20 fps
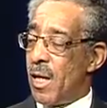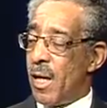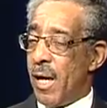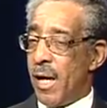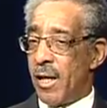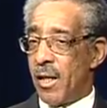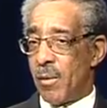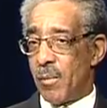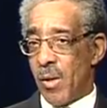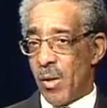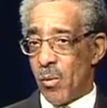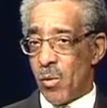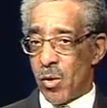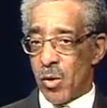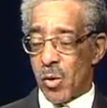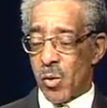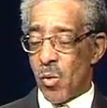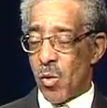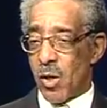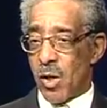And you may want
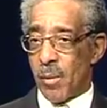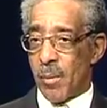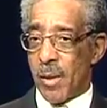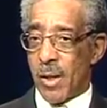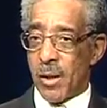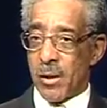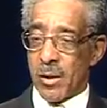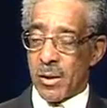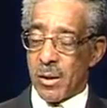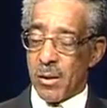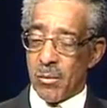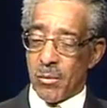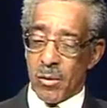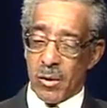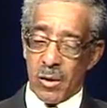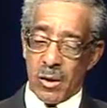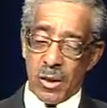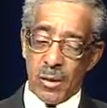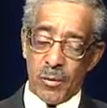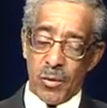to talk about
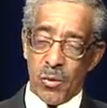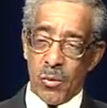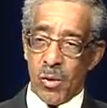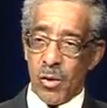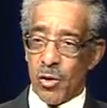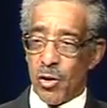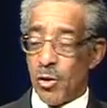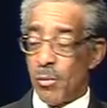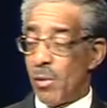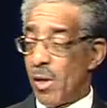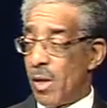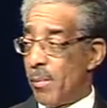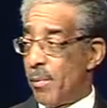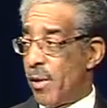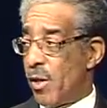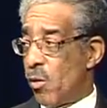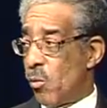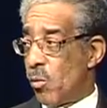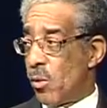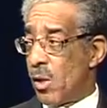some of the ones you may be
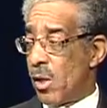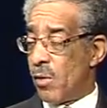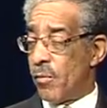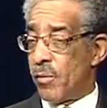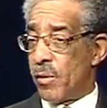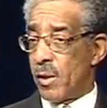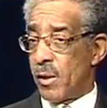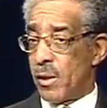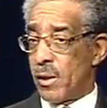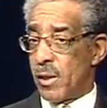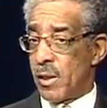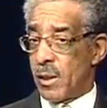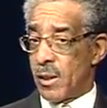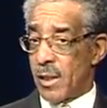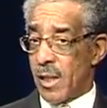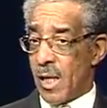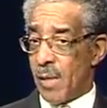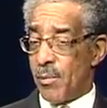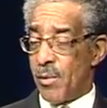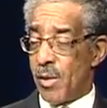aware of that does
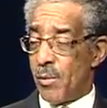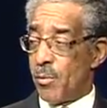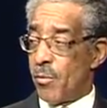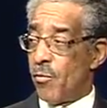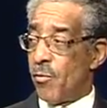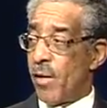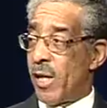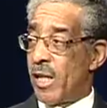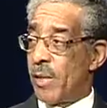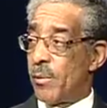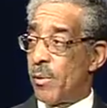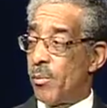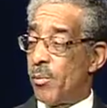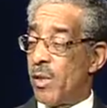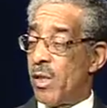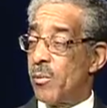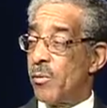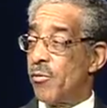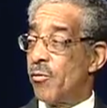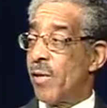not being provided, but
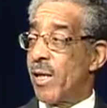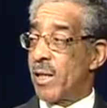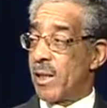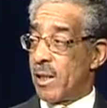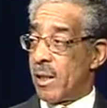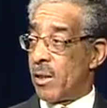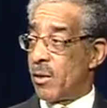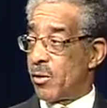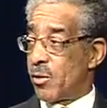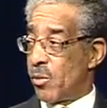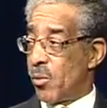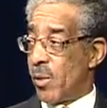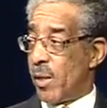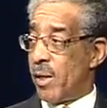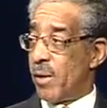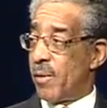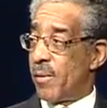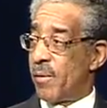being provided elsewhere.